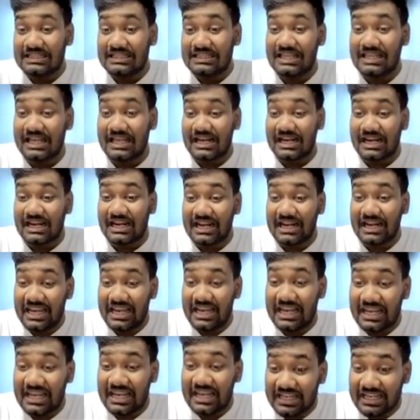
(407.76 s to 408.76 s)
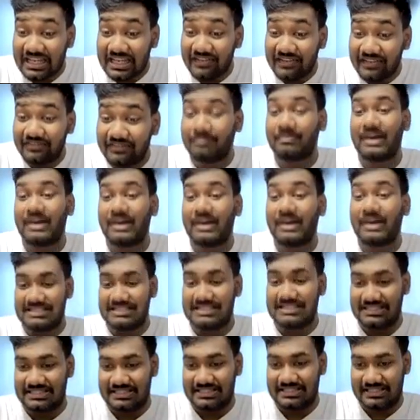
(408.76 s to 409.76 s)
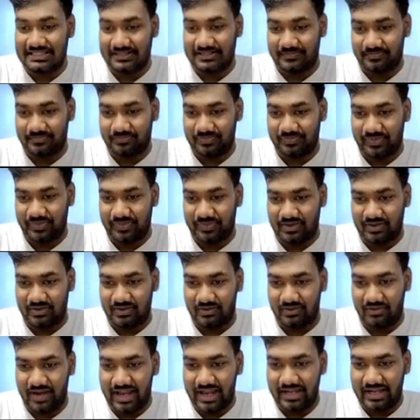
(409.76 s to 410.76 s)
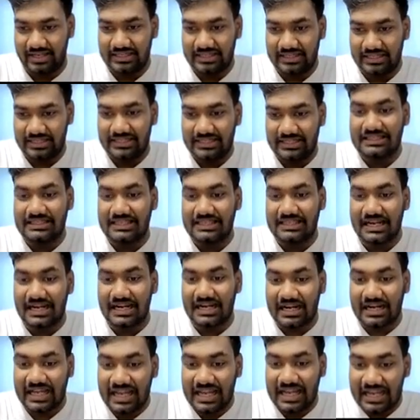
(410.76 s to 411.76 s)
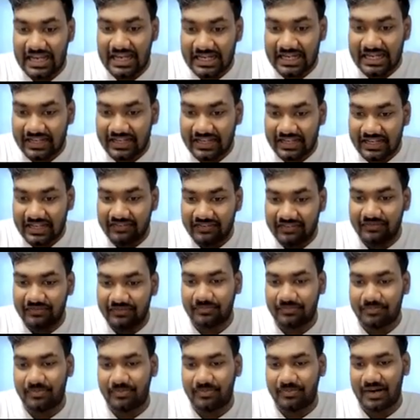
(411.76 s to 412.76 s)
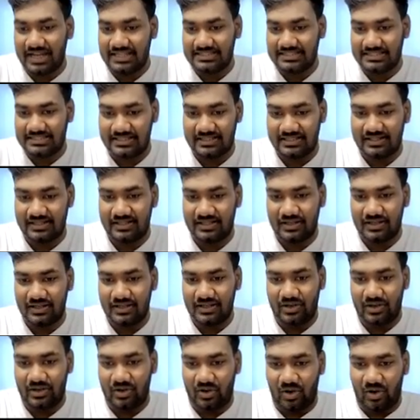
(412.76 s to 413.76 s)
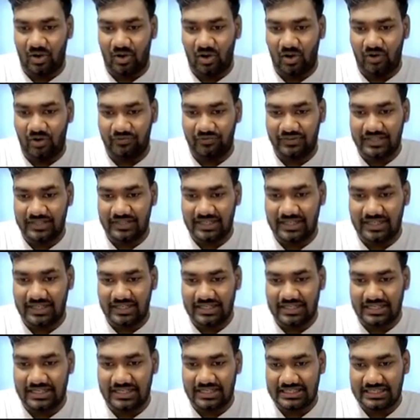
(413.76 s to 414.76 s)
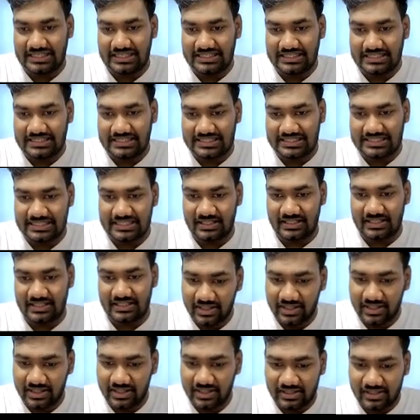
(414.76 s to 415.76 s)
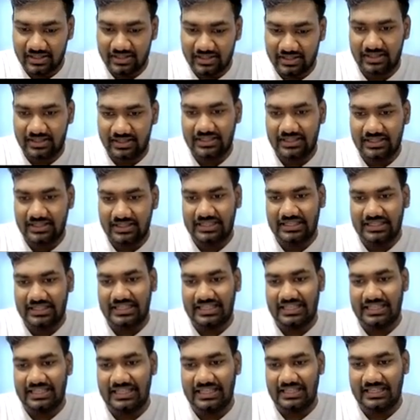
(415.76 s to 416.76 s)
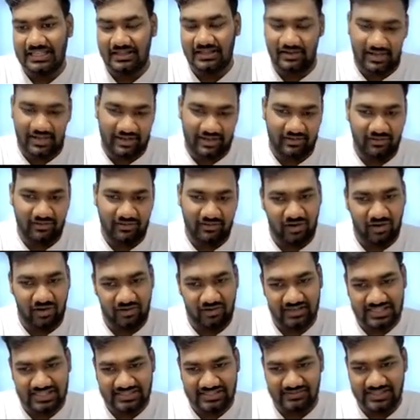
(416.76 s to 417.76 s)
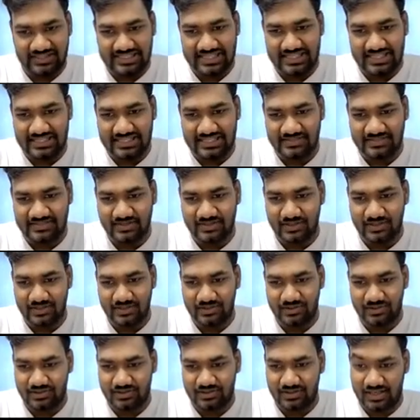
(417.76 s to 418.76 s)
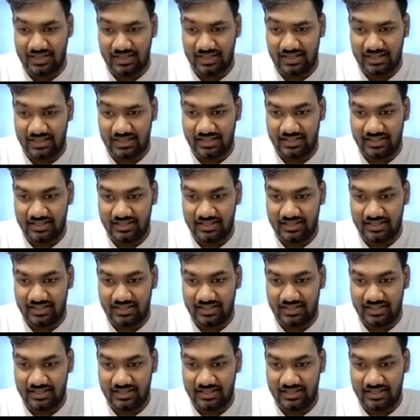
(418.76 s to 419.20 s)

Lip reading: The relative price, right? The relative price of the concerned good, okay, not this, we'll say this, the